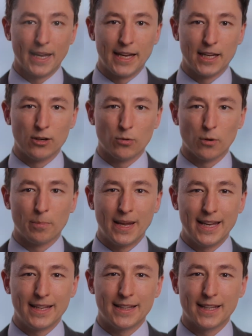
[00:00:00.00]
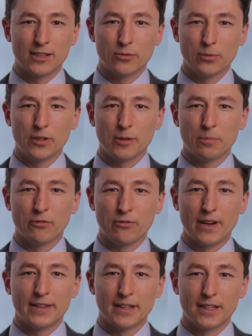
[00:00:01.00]
pain or pain that is really
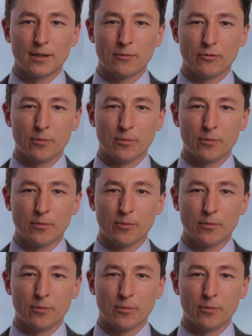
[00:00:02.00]
preventing them